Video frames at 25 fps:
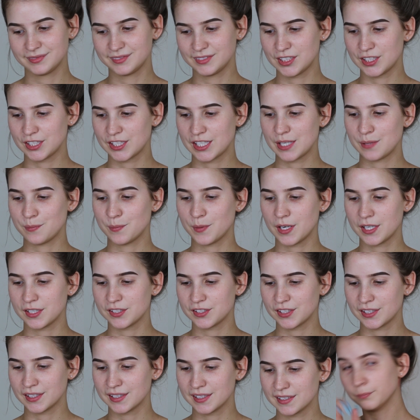just keep
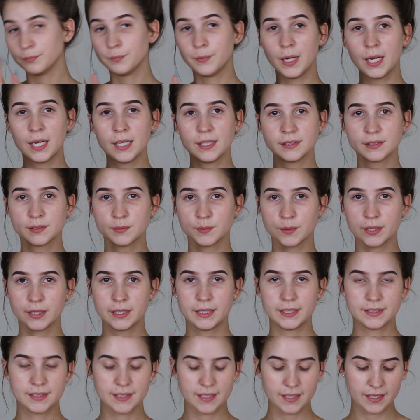watching. Pause, we're
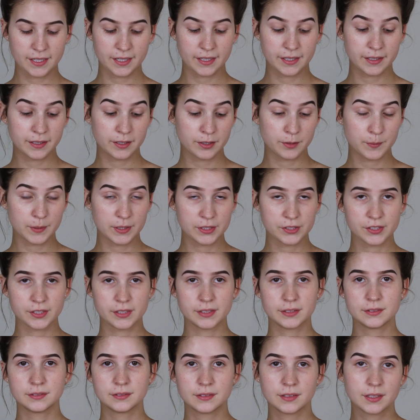going to take an
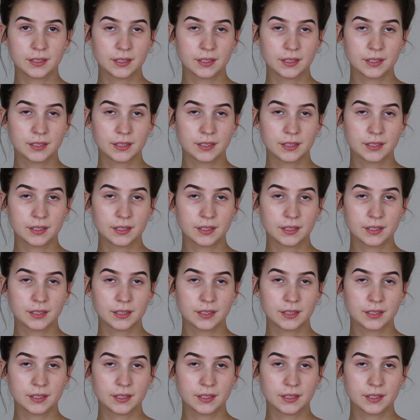intermission.